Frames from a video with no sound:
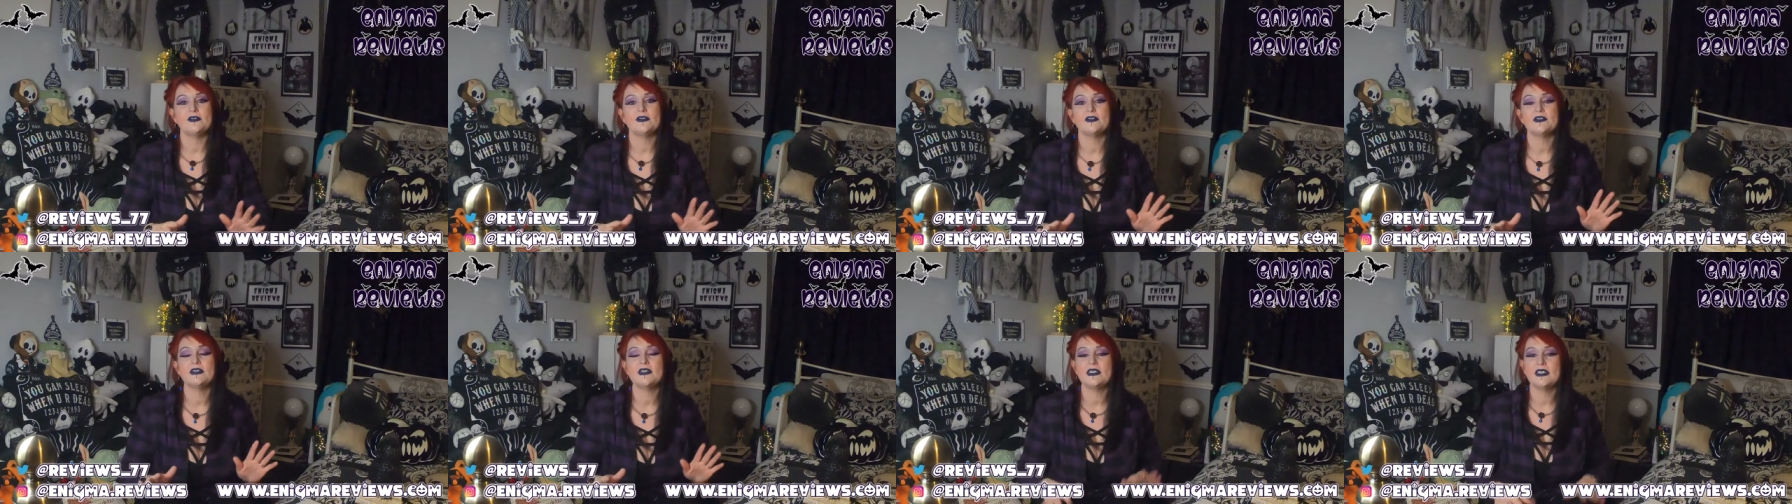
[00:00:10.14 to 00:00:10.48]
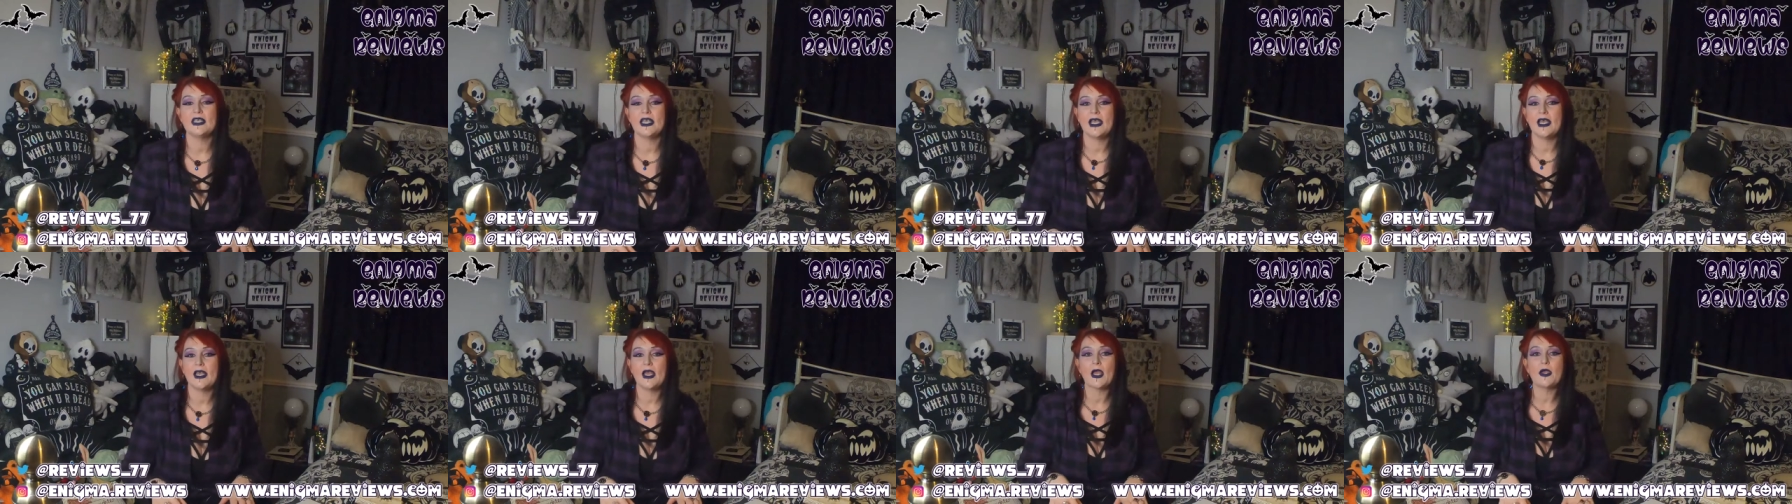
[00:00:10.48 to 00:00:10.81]
So
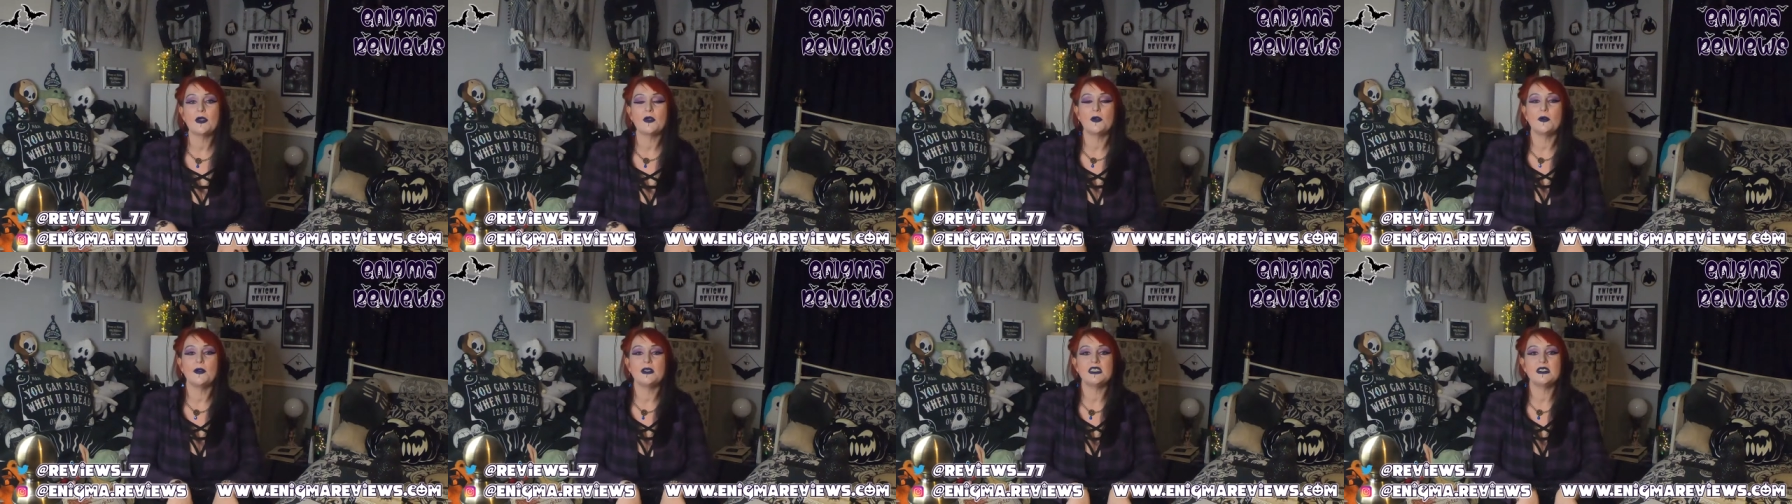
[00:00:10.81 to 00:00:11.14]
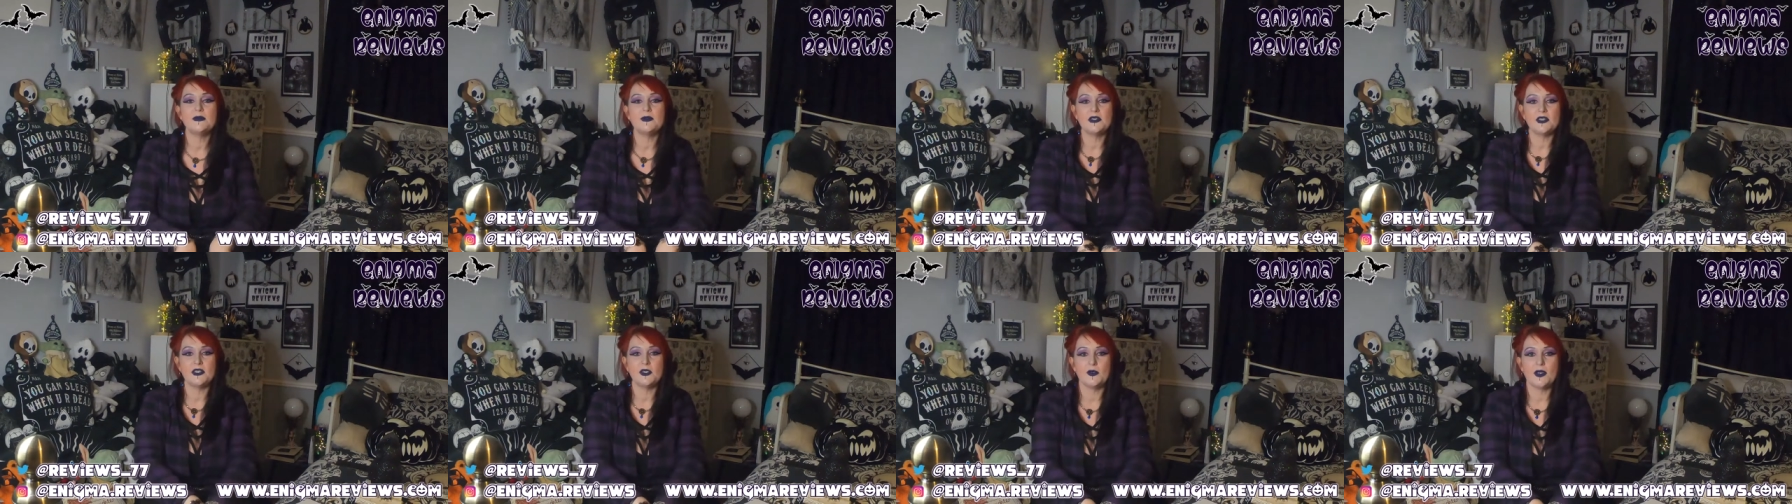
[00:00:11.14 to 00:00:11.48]
today I'm going
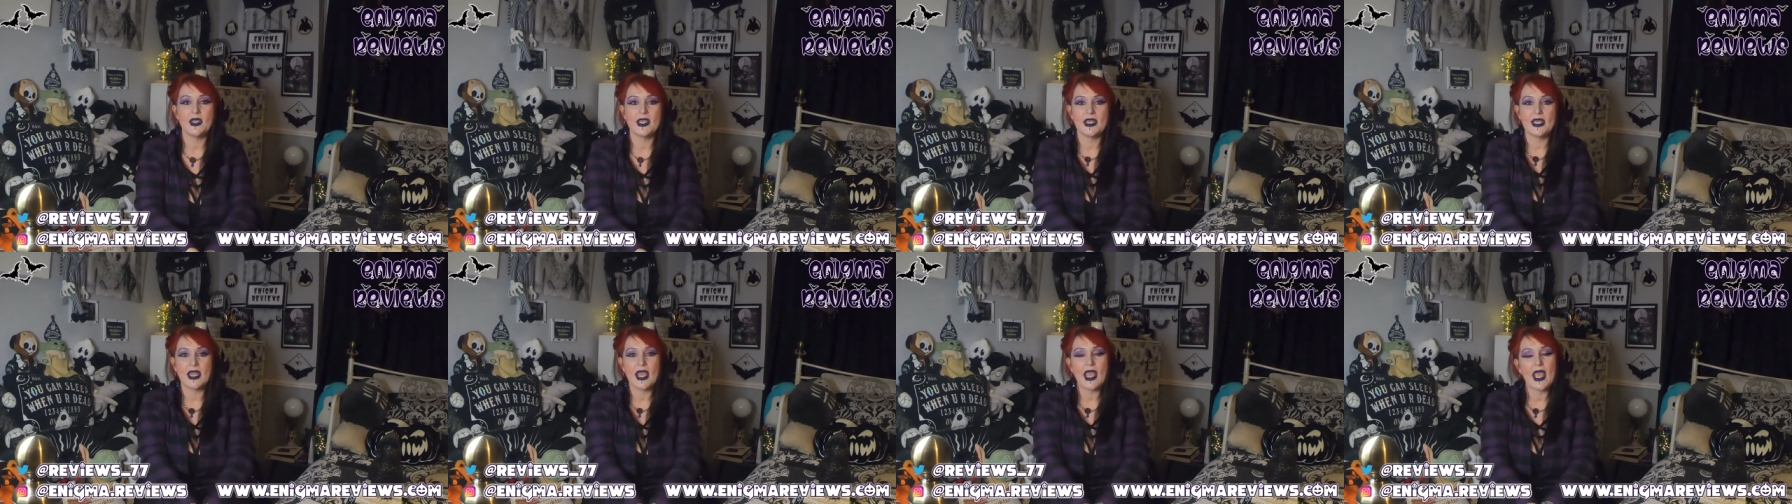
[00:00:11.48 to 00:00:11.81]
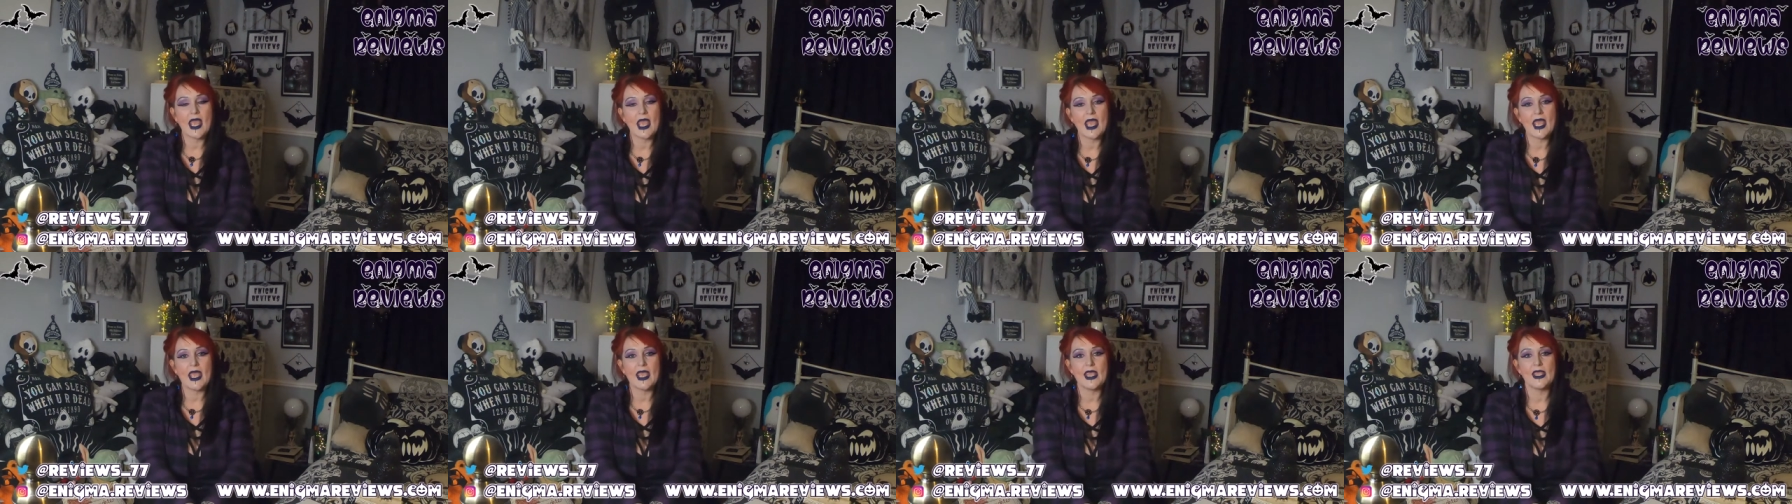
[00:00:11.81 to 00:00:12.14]
to be doing
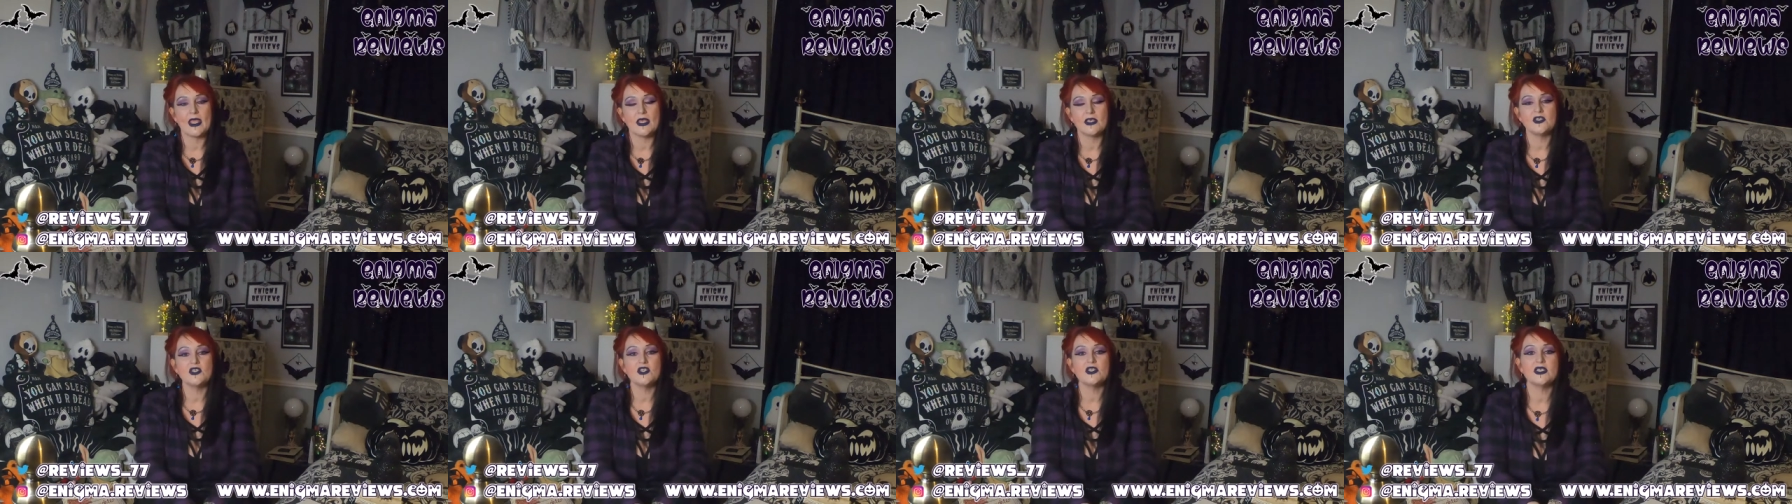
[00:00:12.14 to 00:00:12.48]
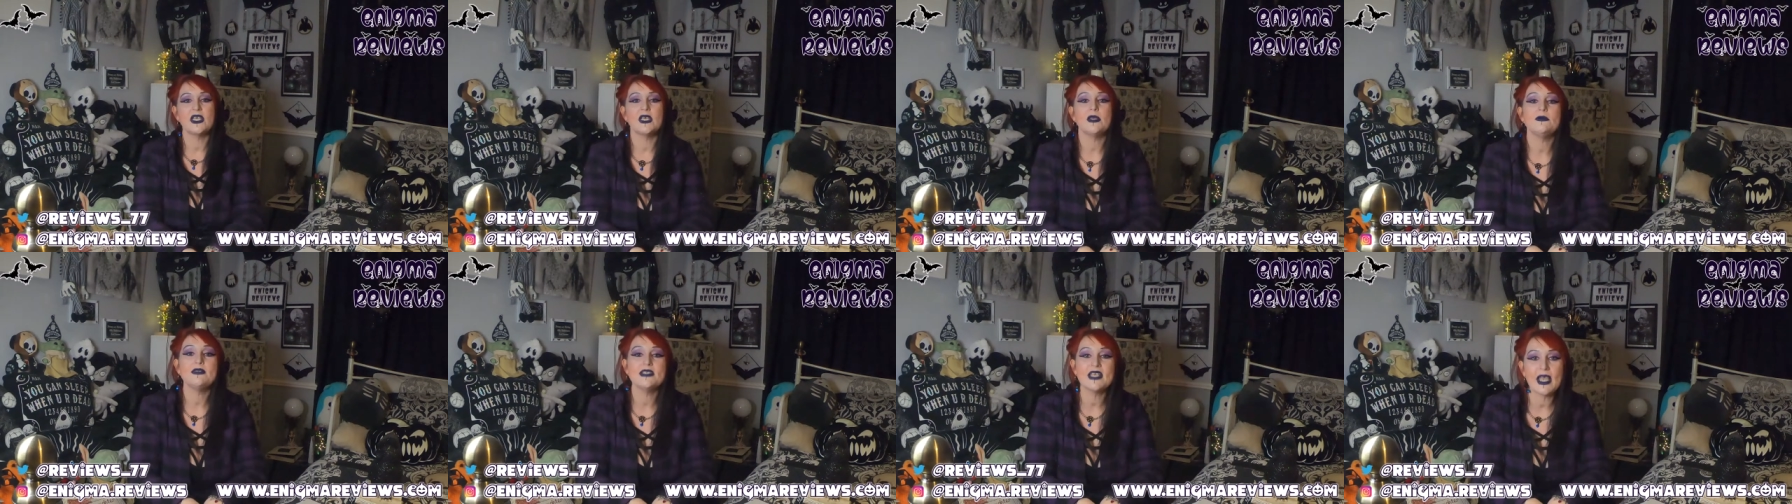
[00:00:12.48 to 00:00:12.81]
a
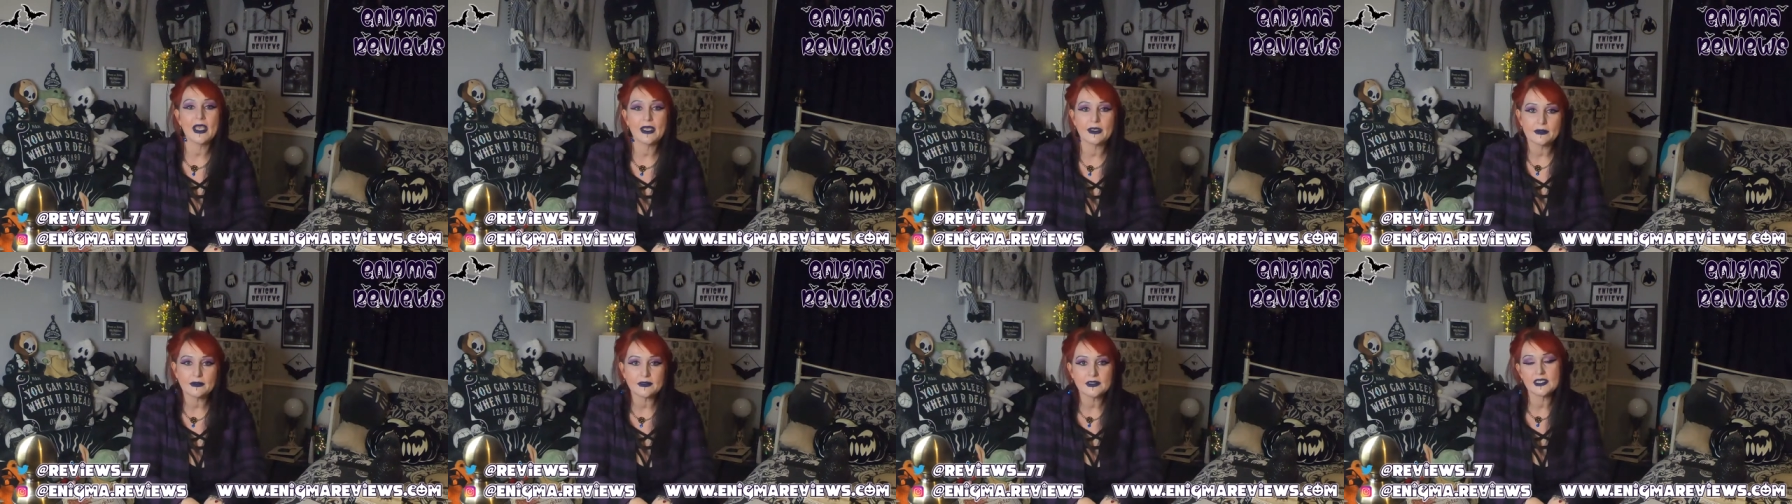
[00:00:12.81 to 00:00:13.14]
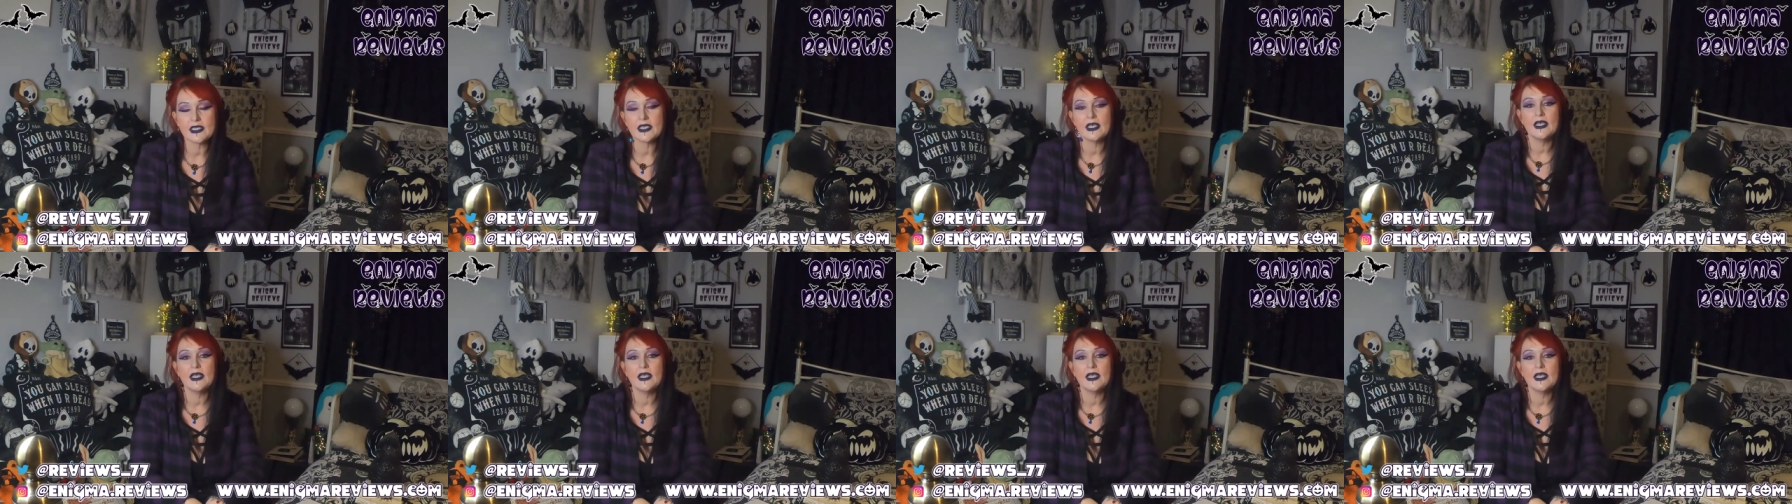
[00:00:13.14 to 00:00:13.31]
shout out,